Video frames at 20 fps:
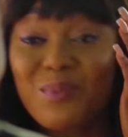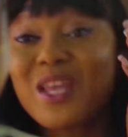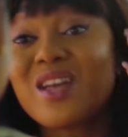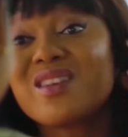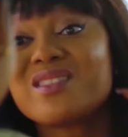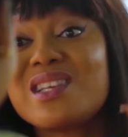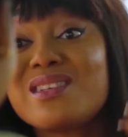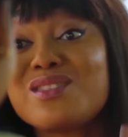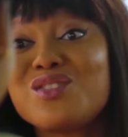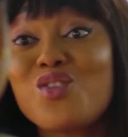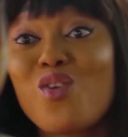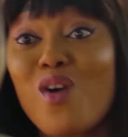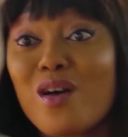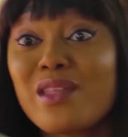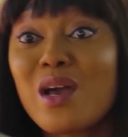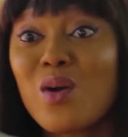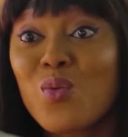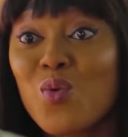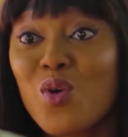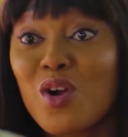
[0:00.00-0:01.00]
Because there's
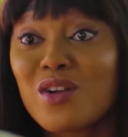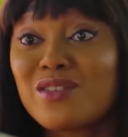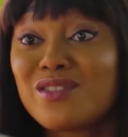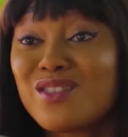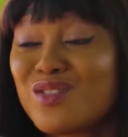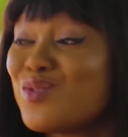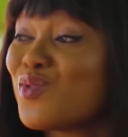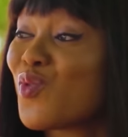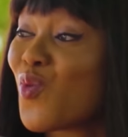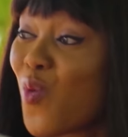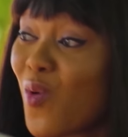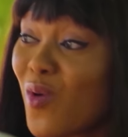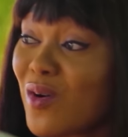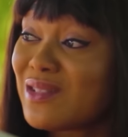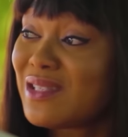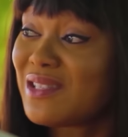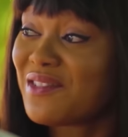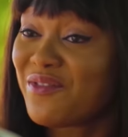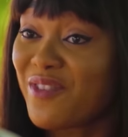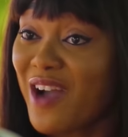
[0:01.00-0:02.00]
no other word to
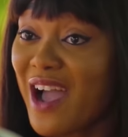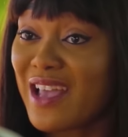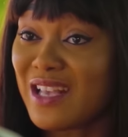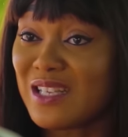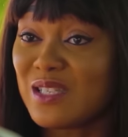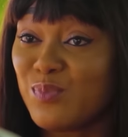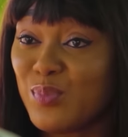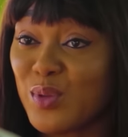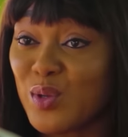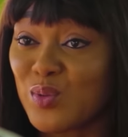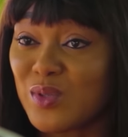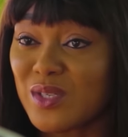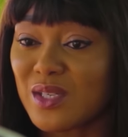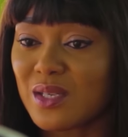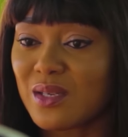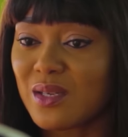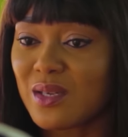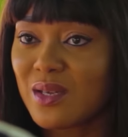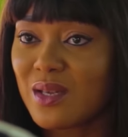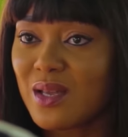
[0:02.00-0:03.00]
quantify his
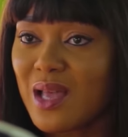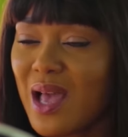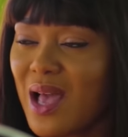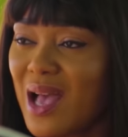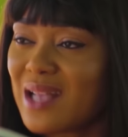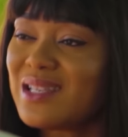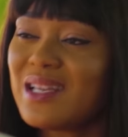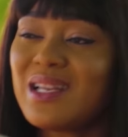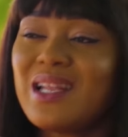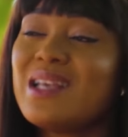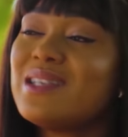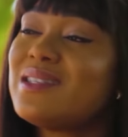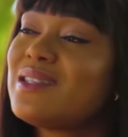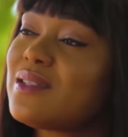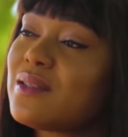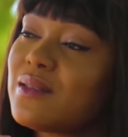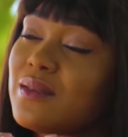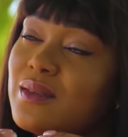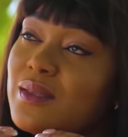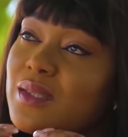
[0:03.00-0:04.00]
beauty. As in
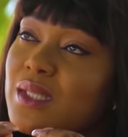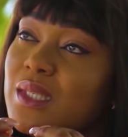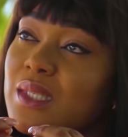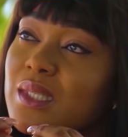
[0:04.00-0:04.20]
his...